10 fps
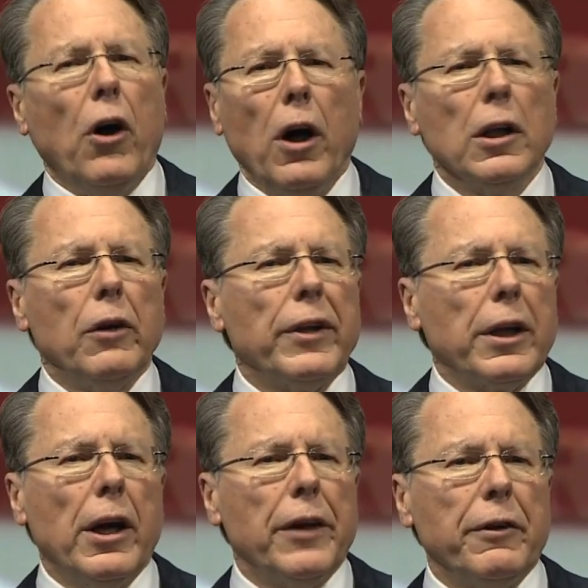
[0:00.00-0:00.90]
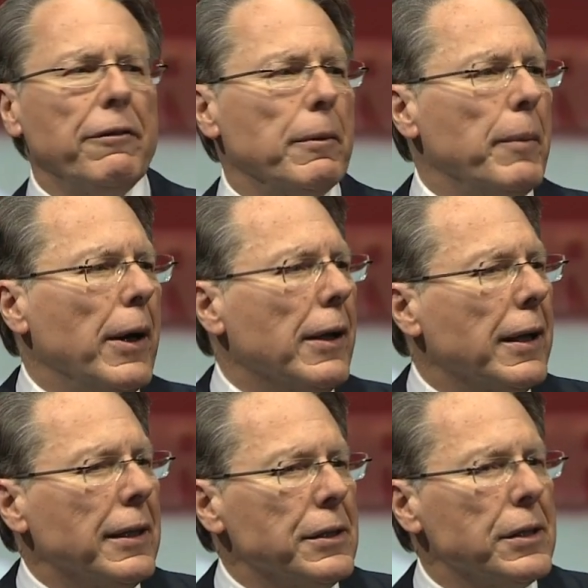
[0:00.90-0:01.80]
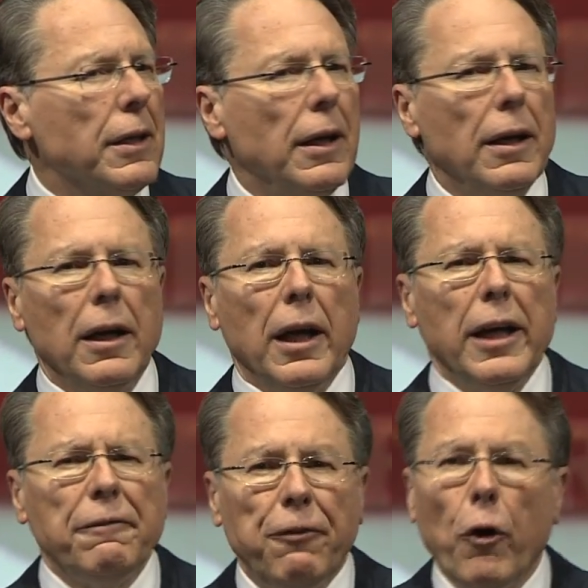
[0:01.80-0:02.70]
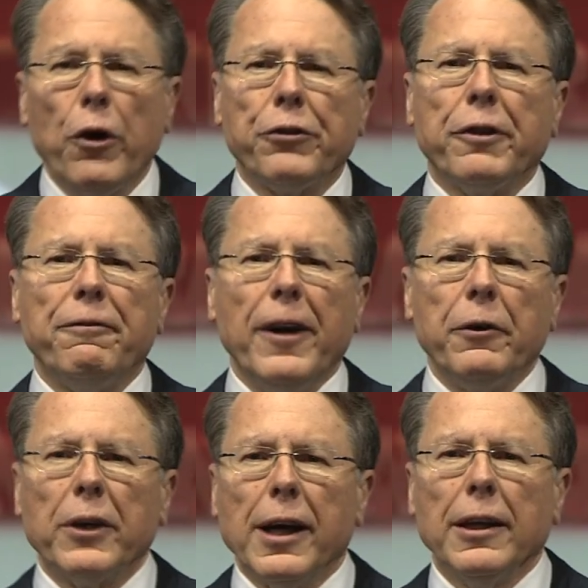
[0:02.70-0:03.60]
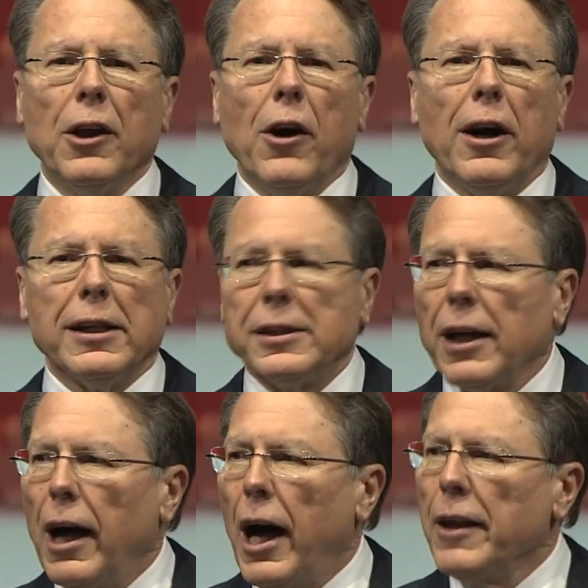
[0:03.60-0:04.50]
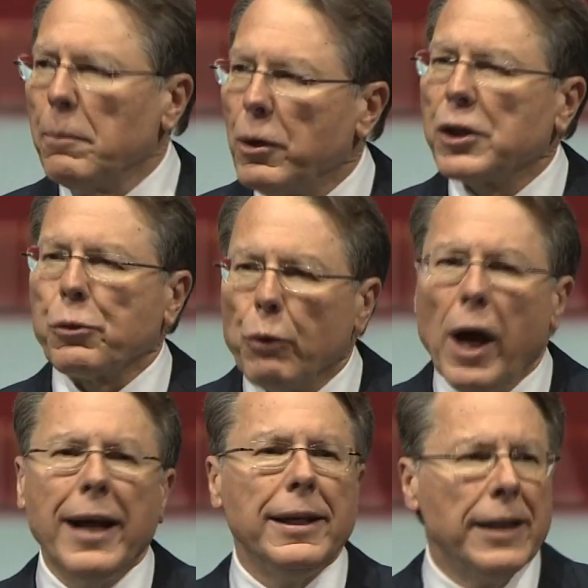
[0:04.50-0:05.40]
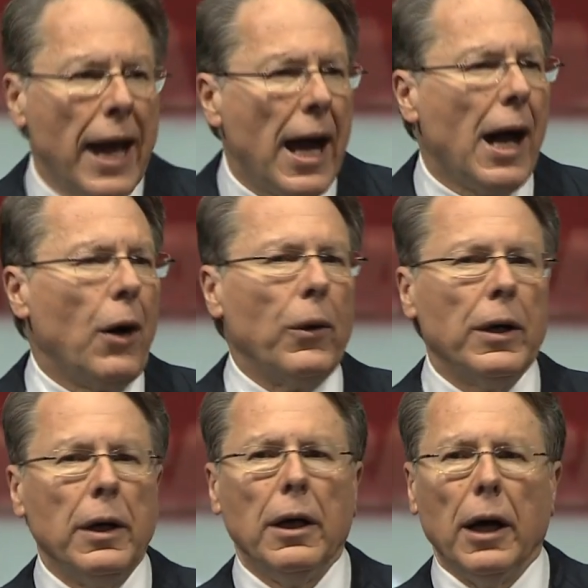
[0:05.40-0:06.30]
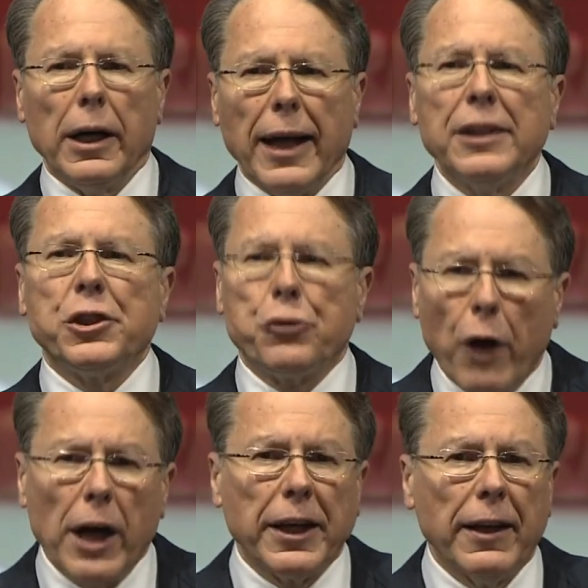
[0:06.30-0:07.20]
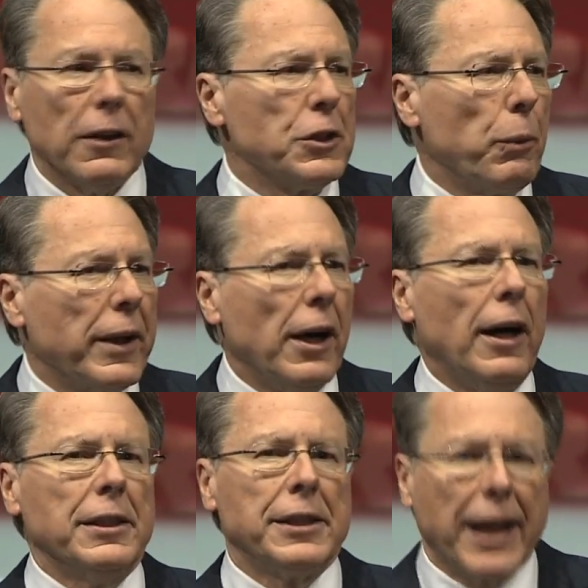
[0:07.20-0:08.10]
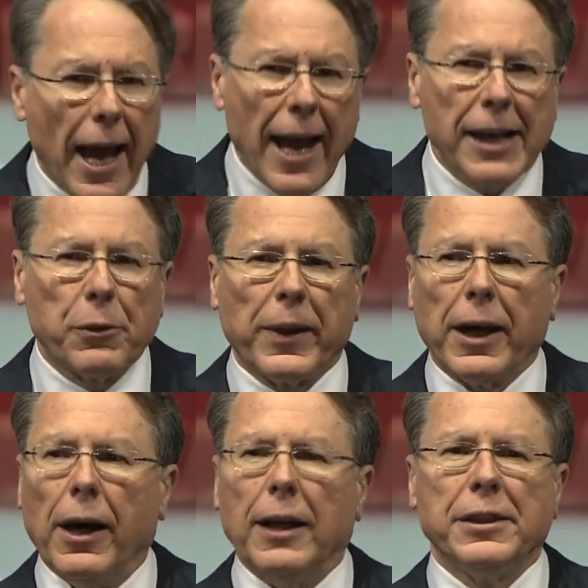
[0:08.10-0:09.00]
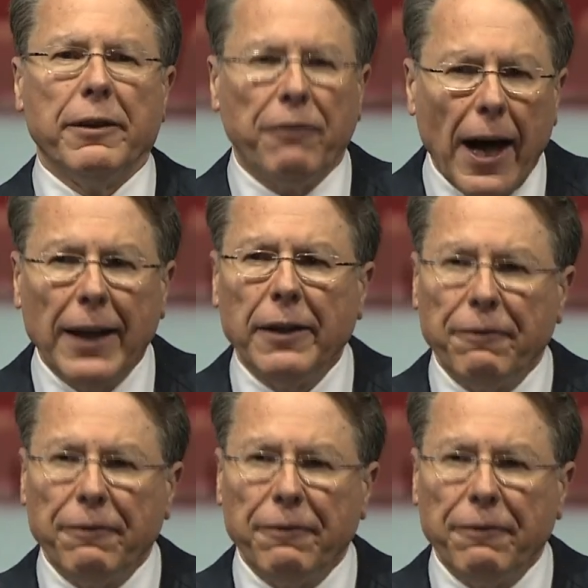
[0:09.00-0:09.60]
all over the country from Americans. Enforce the federal gun laws on the books right now against drug dealers with guns, gangs with guns, and violent